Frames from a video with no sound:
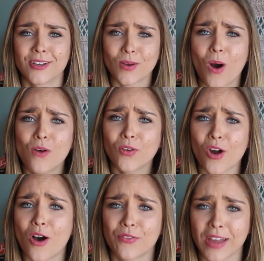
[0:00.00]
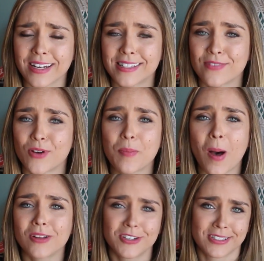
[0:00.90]
So overall, fantasy
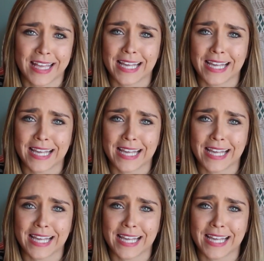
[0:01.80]
football just